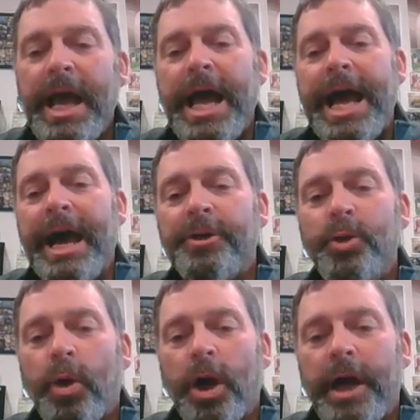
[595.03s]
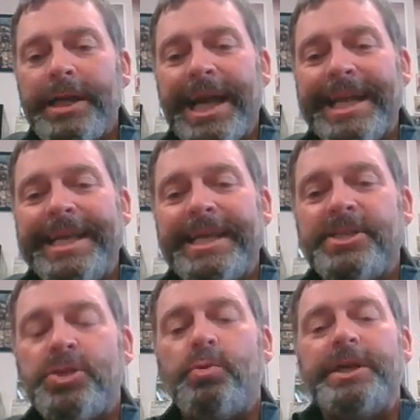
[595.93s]
How do our online
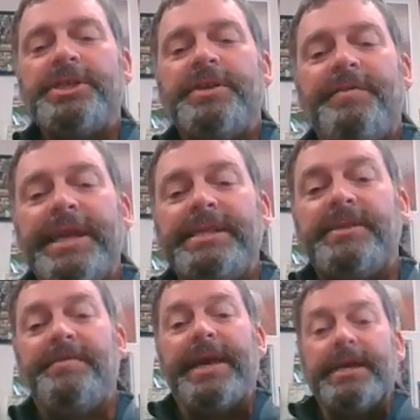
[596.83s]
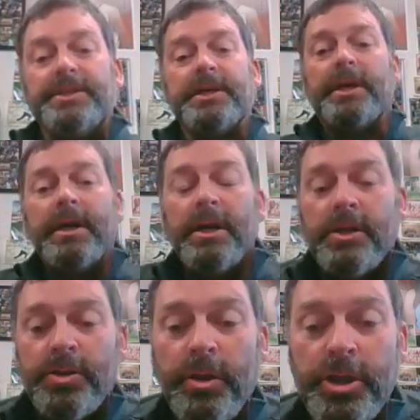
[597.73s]
kids switch to face-to-face?
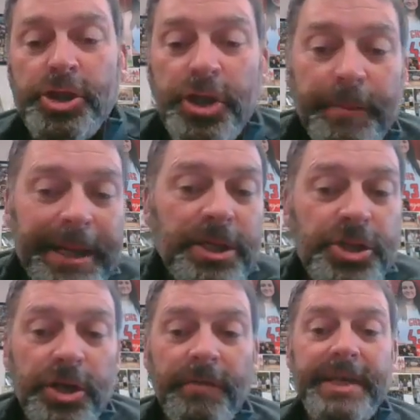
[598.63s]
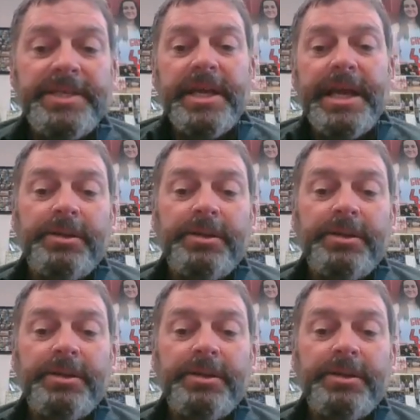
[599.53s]
So there should have been a survey sent out